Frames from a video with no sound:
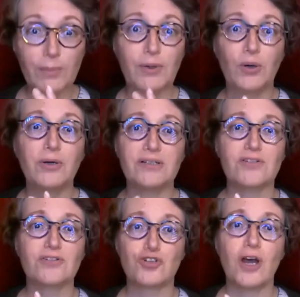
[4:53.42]
core is a
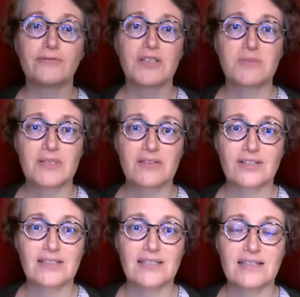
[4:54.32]
genre-specific
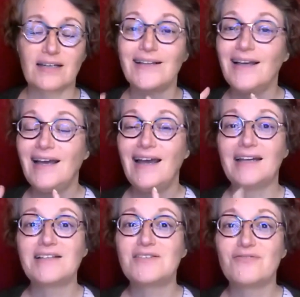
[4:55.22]
detail, and
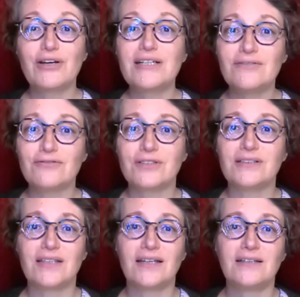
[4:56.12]
it's very different
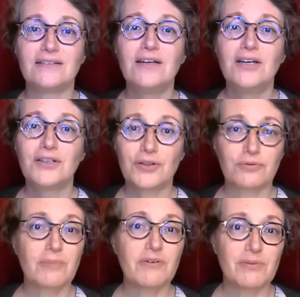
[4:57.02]
than the
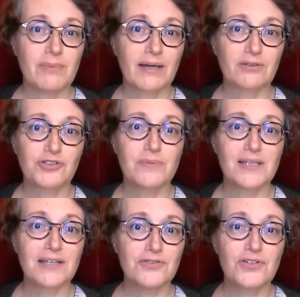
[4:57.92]
thrum of the battleship's
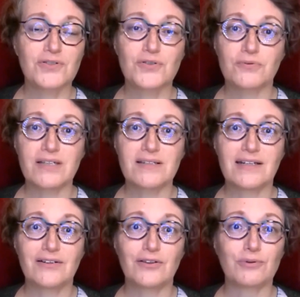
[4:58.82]
engines
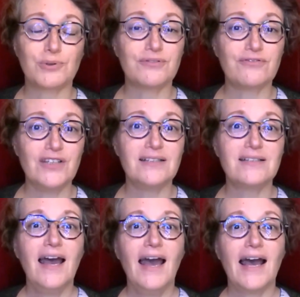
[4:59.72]
resonated through her feet
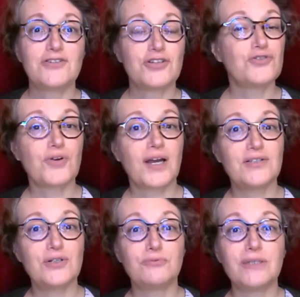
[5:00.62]
as she tried
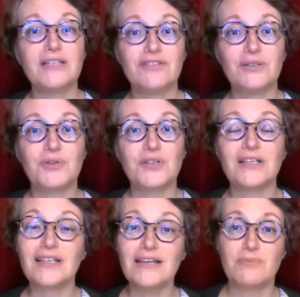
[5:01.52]
to refill the
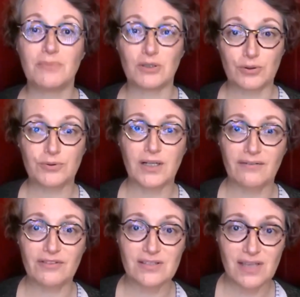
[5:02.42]
lift balloon of
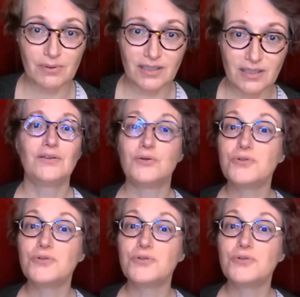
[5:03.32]
the Zeppelin. Those